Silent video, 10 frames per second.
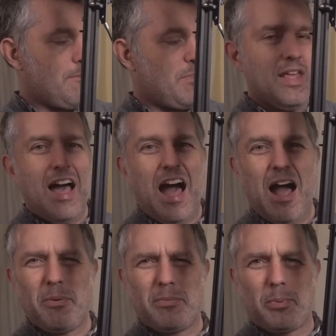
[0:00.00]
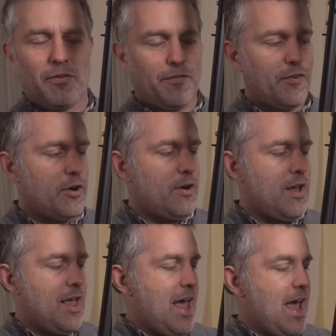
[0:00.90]
But I would
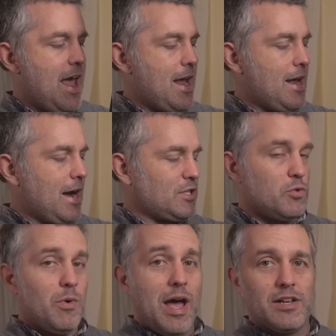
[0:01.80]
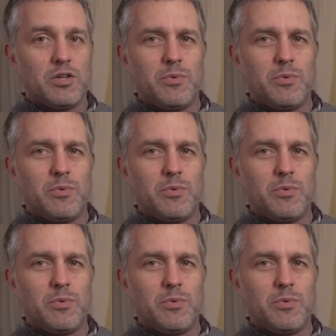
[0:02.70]
prefer a Duet.